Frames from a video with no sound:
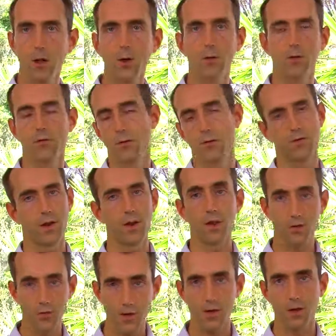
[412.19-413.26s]
Or if we're feeling
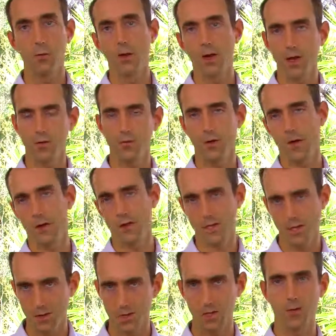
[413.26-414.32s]
great and we get that reading,
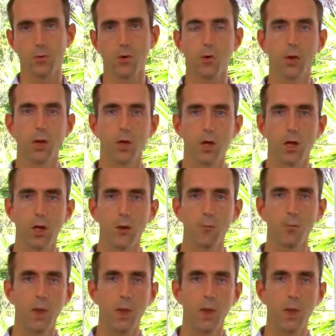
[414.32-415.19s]
that's a good sign we're doing okay.